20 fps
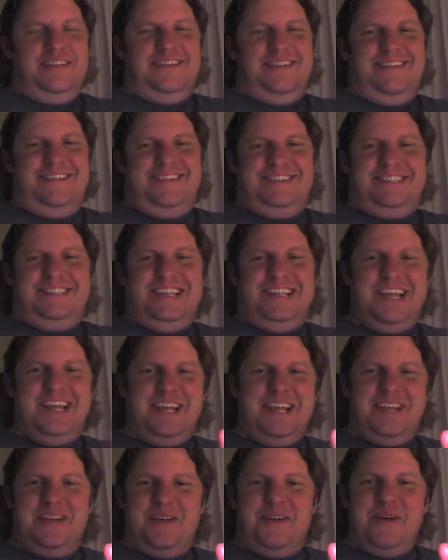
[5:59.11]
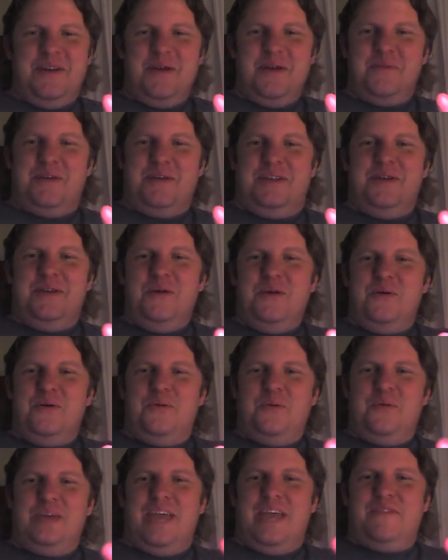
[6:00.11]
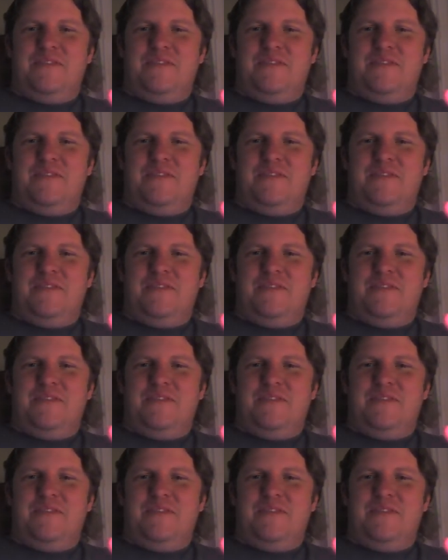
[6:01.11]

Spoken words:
but we gave